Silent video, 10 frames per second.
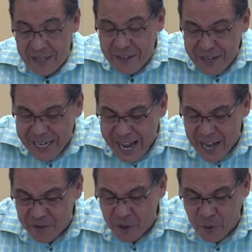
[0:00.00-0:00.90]
Look at
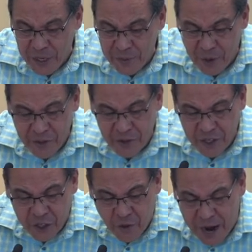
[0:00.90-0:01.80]
how the Queen Mother
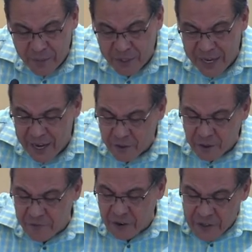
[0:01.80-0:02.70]
describes
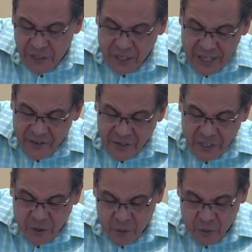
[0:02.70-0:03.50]
Daniel in verses 11 and